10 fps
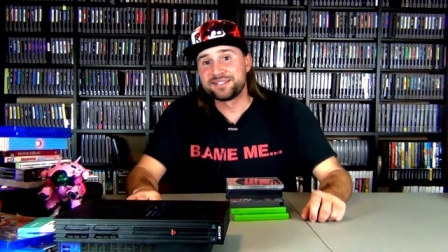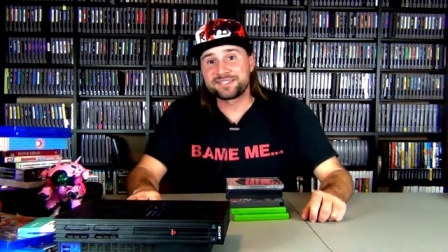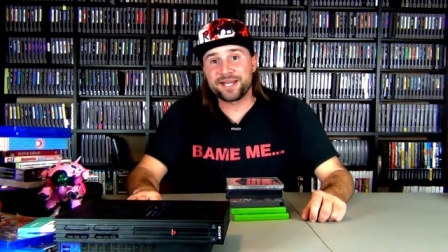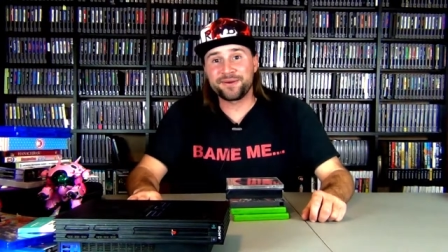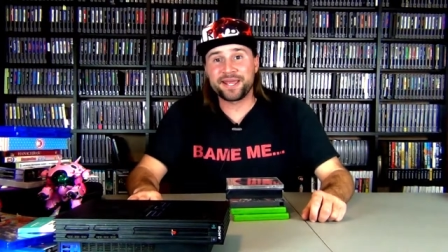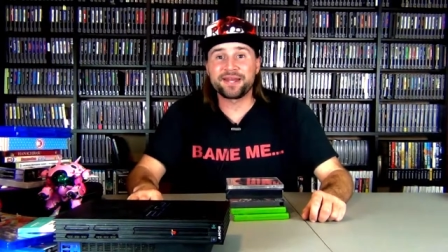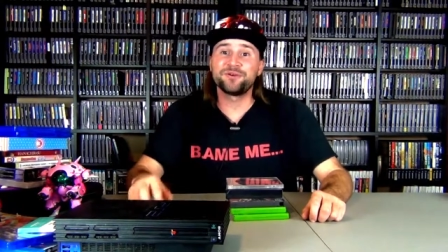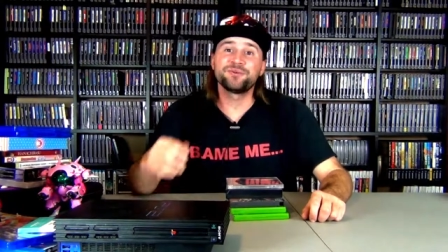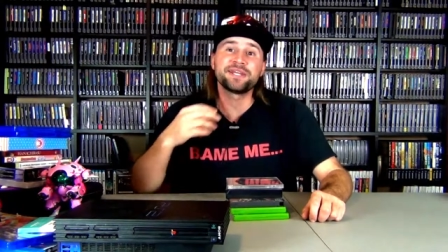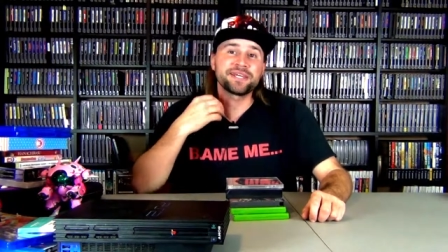Sorry, I
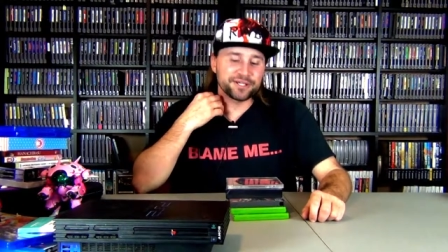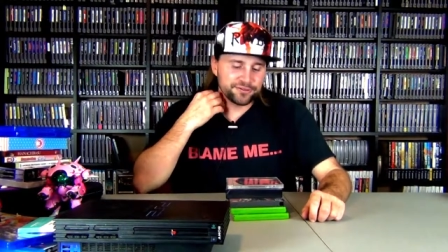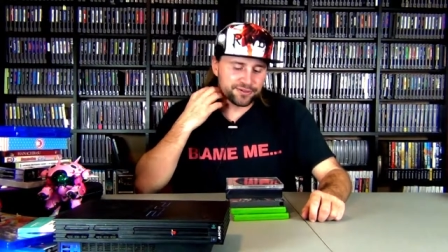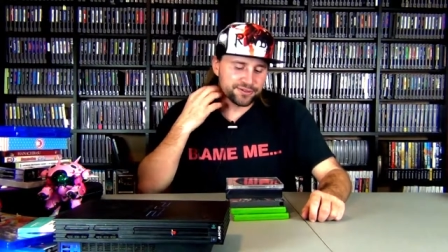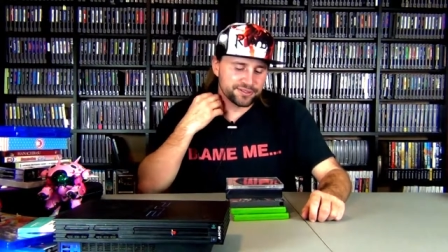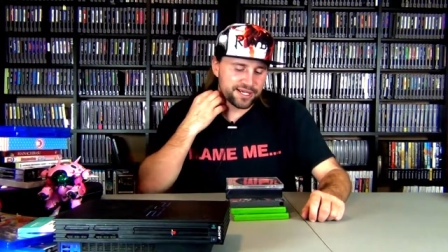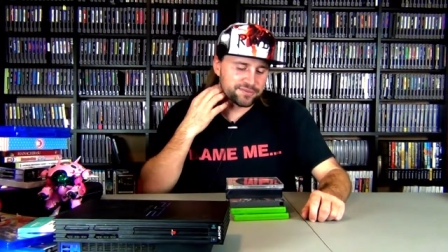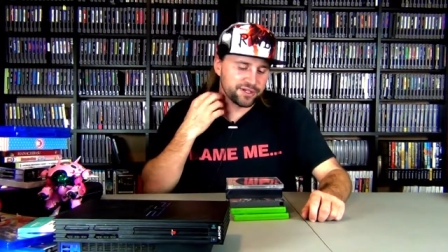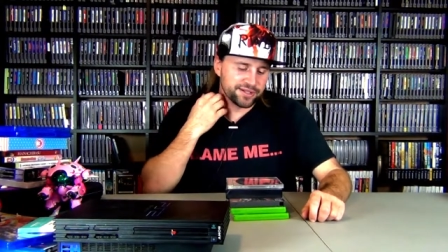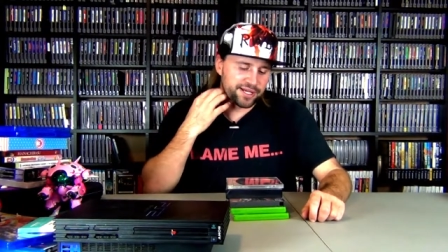don't really care for those
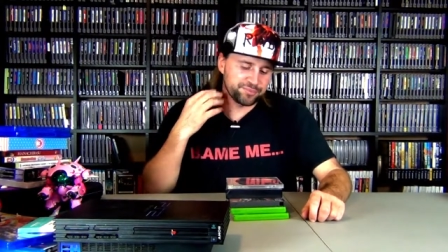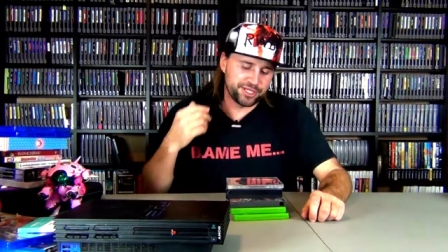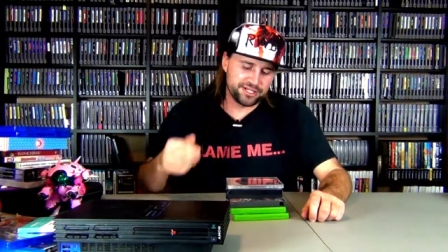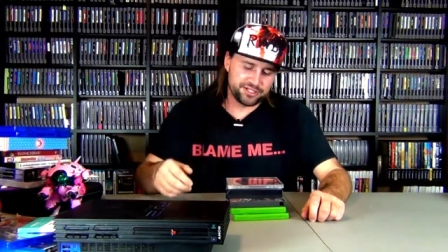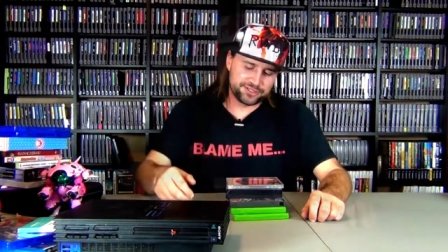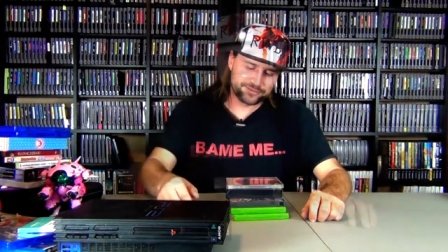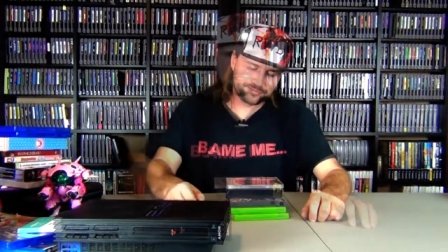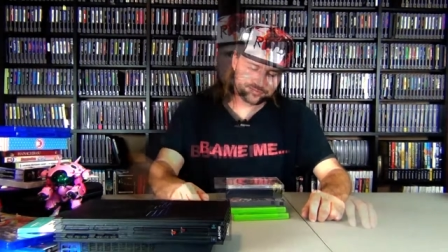games all that much.